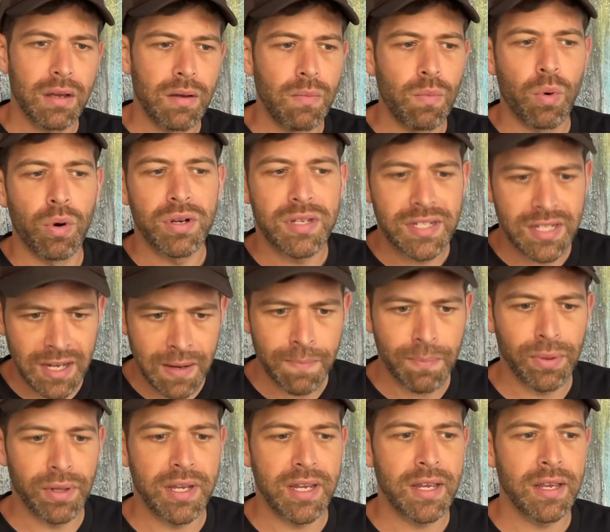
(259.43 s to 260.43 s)
more
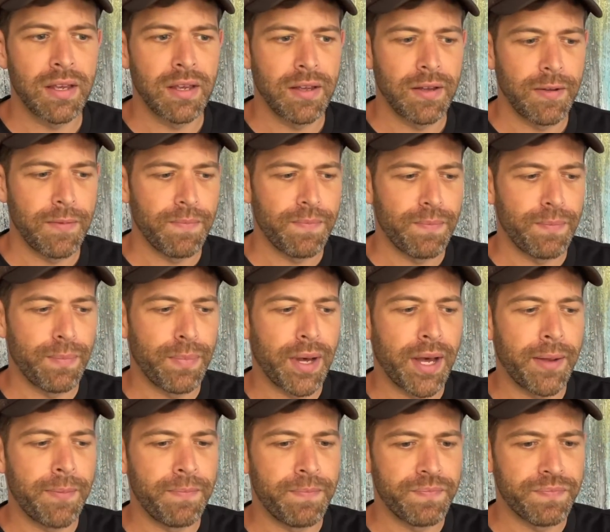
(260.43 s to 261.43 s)
simply.
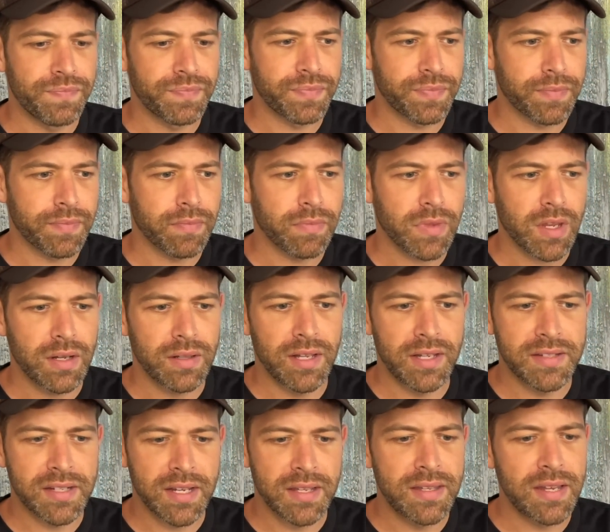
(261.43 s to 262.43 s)
But
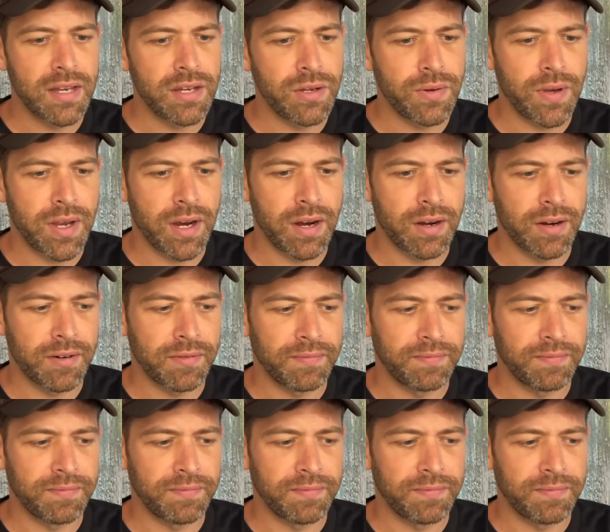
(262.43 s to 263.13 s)
let's continue here.